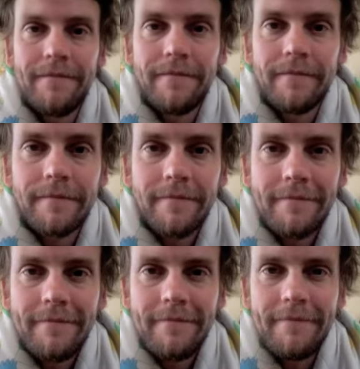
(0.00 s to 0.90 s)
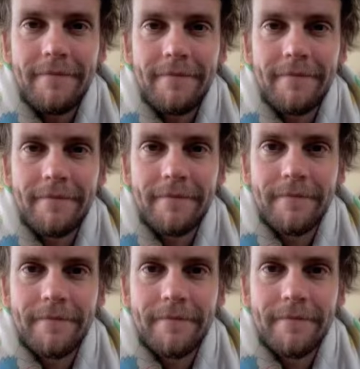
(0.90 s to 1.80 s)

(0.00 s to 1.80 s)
(no one is talking)